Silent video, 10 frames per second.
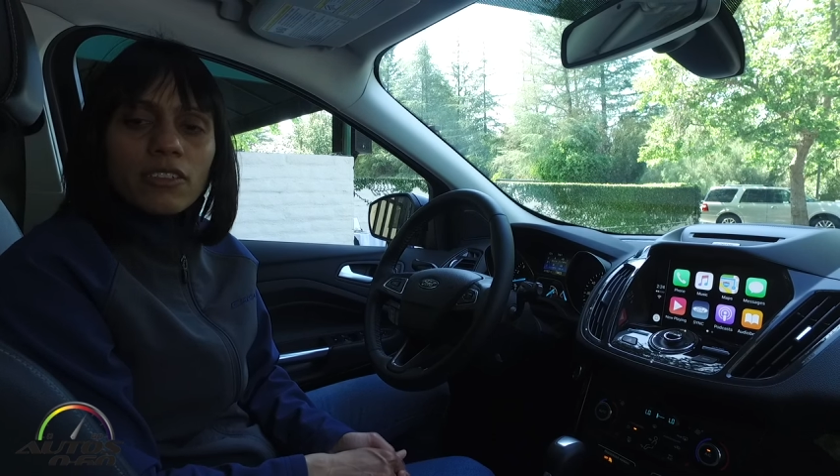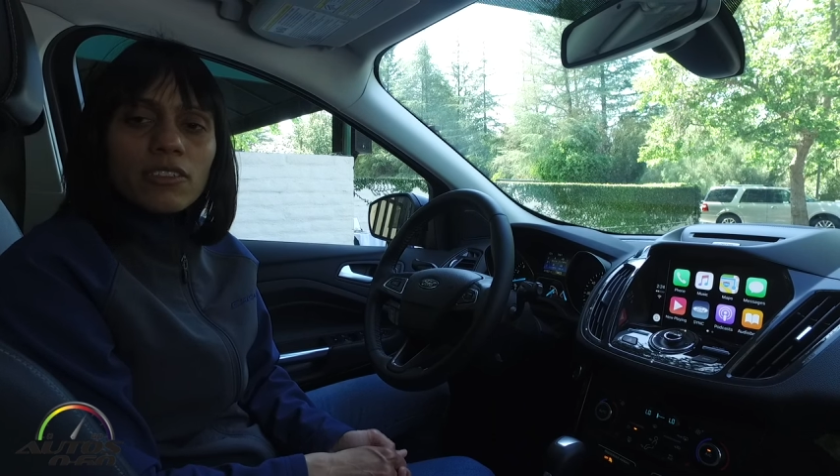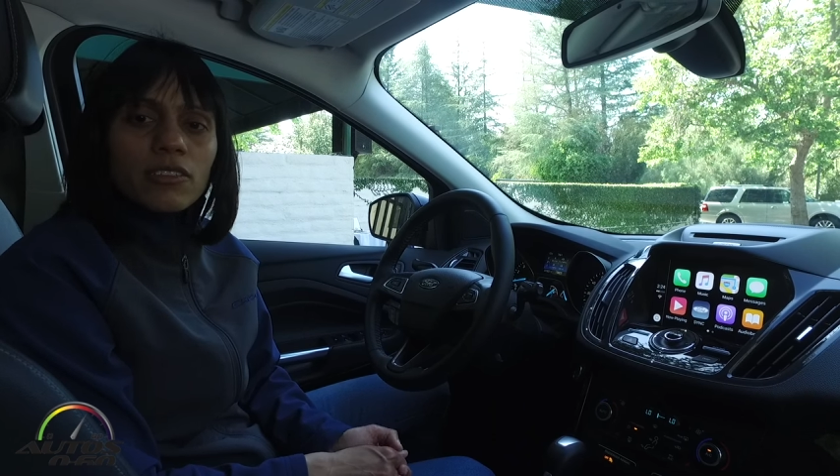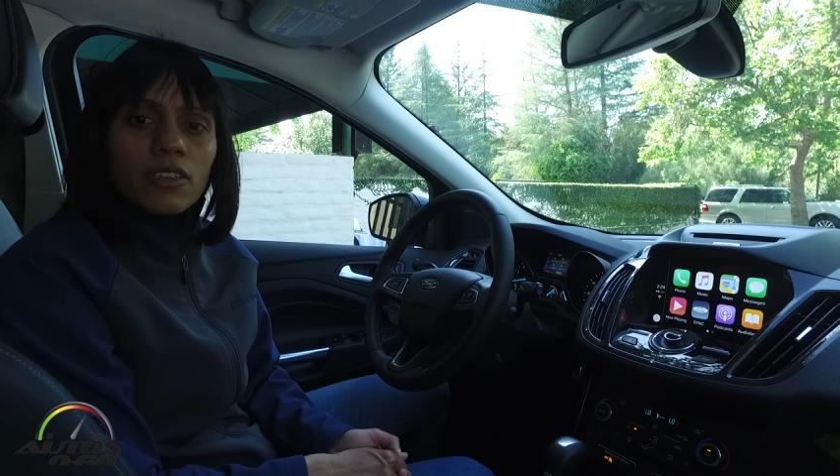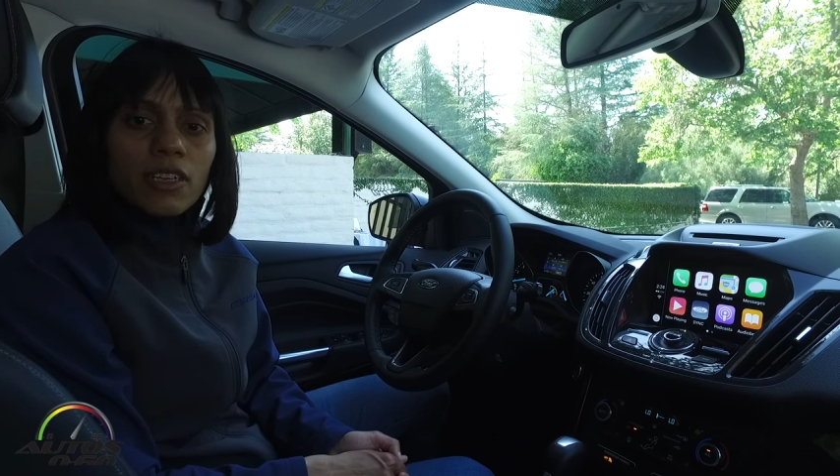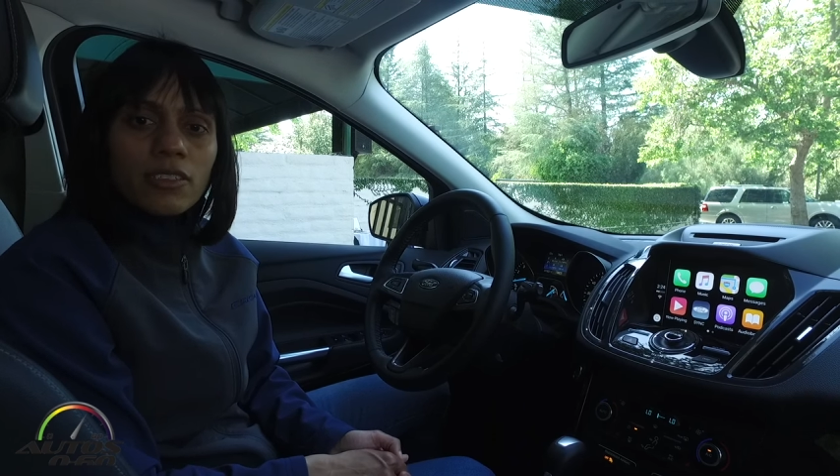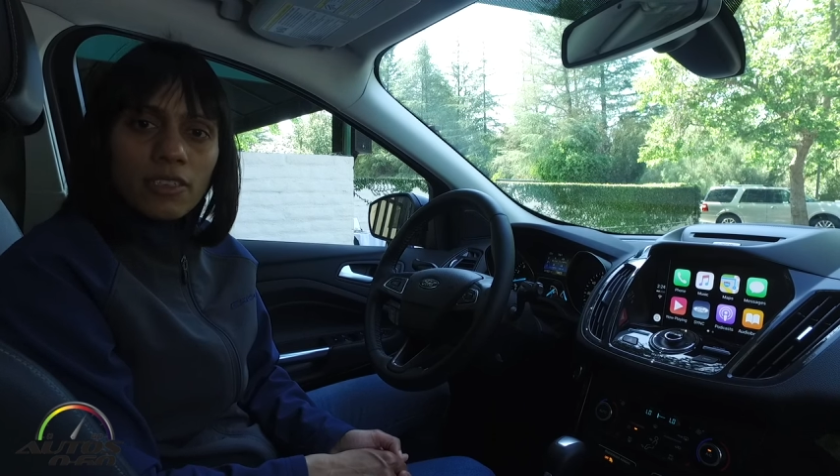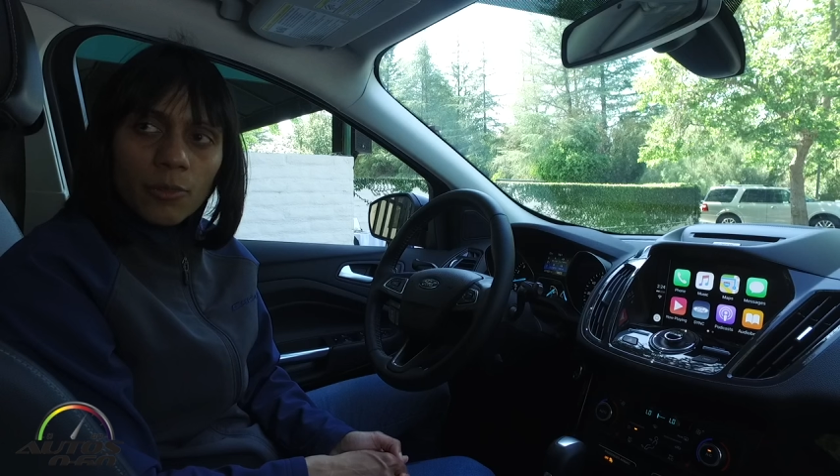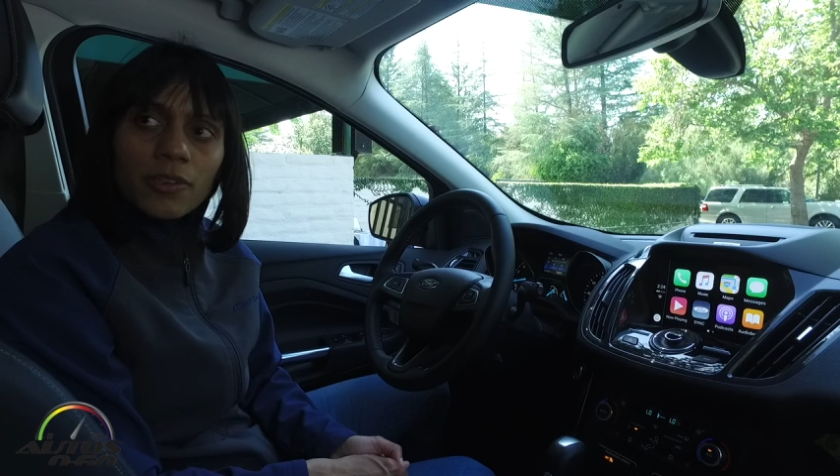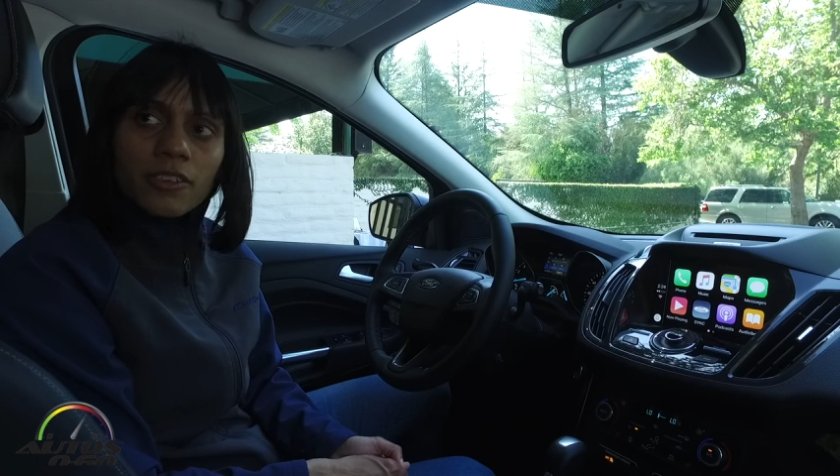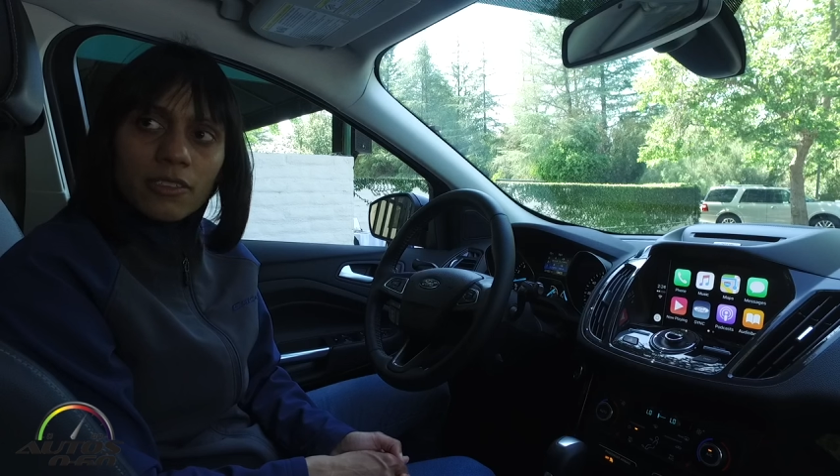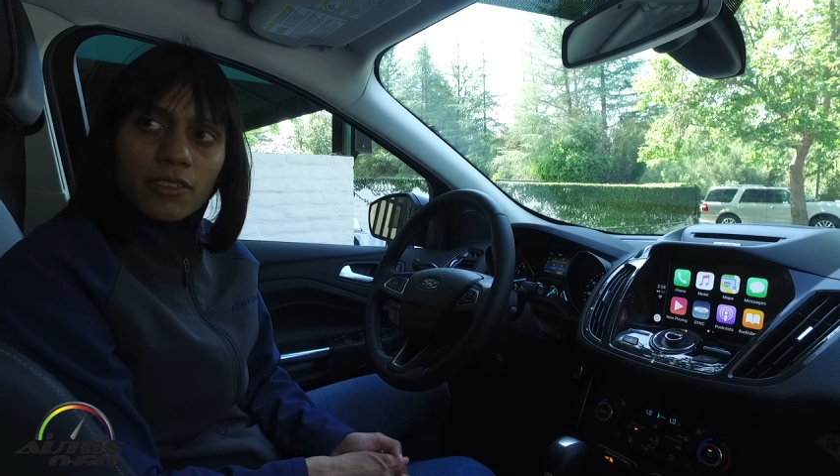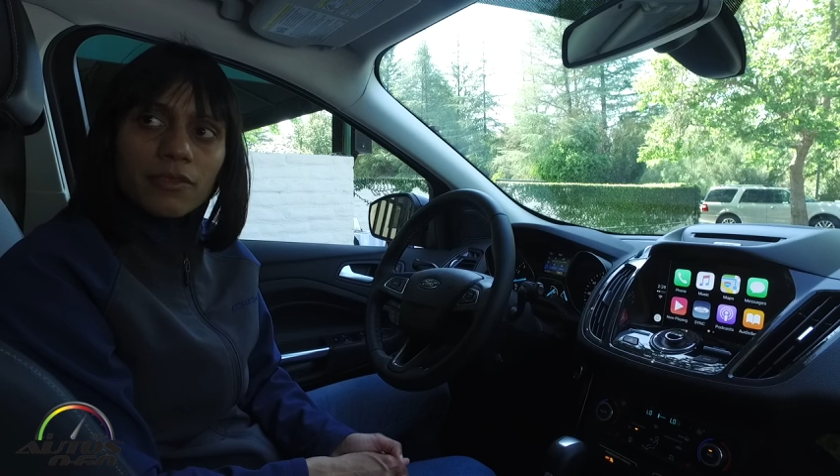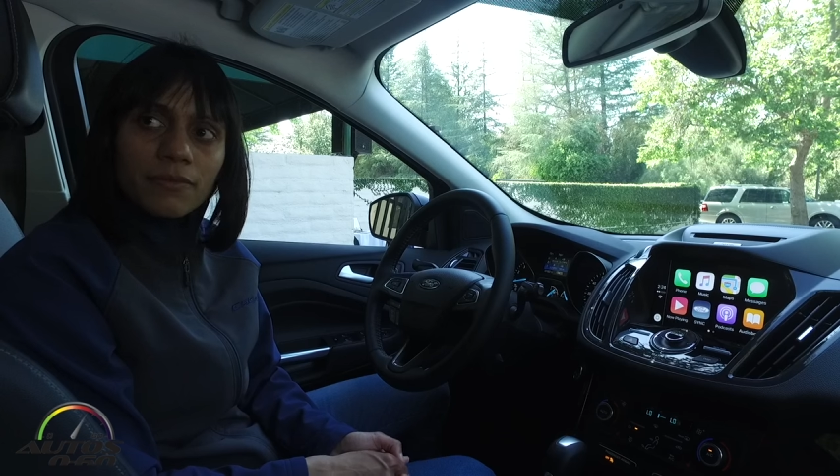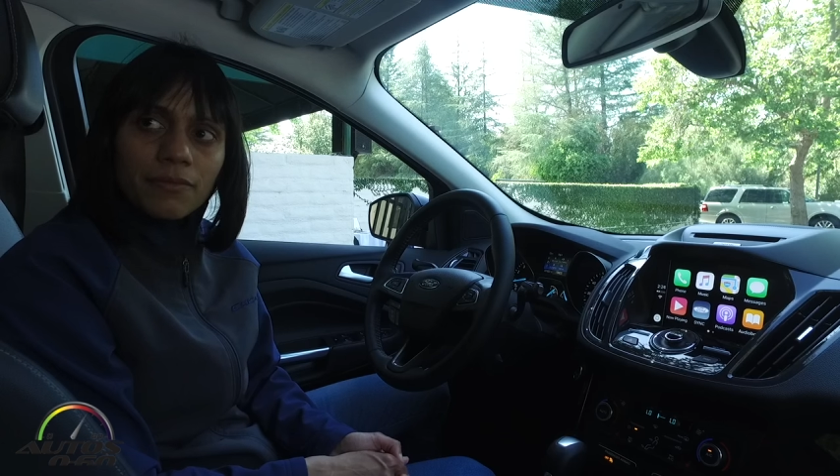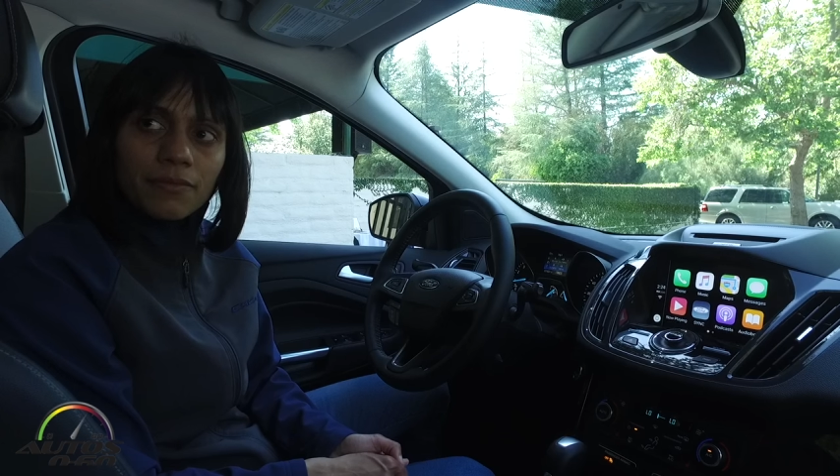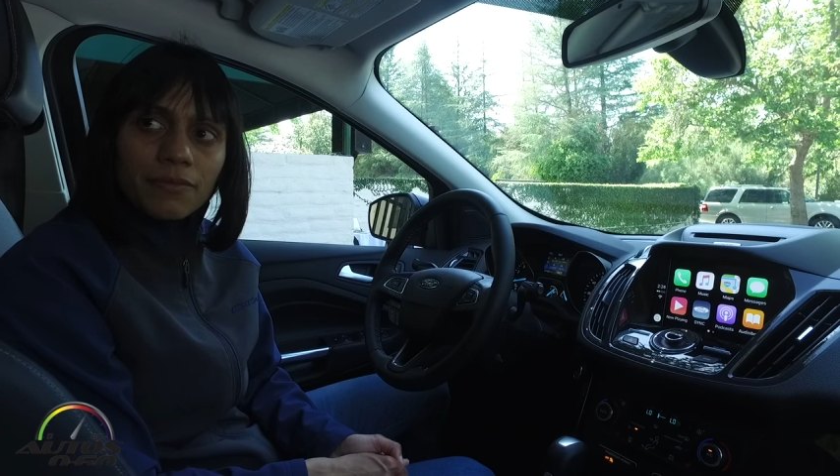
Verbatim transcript: years to the customers.